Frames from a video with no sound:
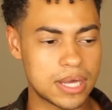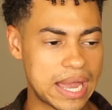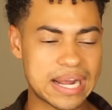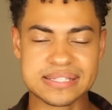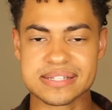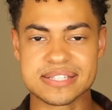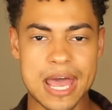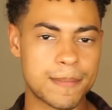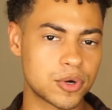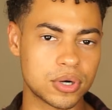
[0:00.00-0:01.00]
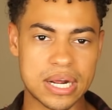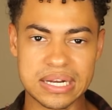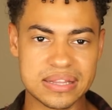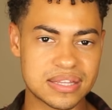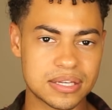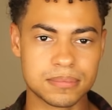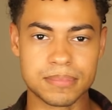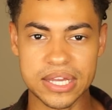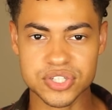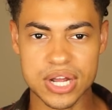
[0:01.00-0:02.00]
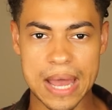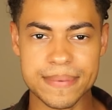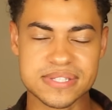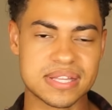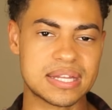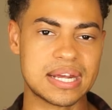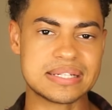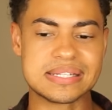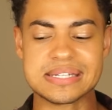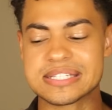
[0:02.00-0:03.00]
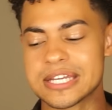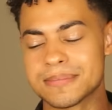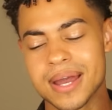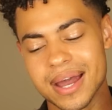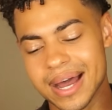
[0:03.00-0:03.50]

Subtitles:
accidents happen or anything major happens to the 19 team.